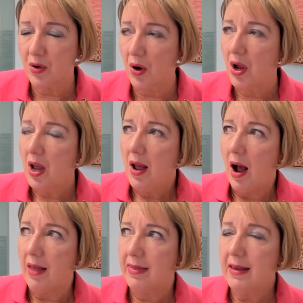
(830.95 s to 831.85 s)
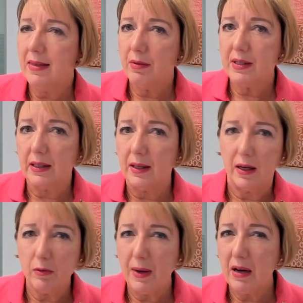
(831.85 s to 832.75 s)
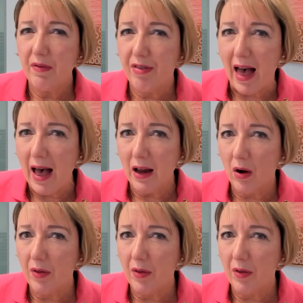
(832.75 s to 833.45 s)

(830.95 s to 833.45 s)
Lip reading: So I think there was a little bit of that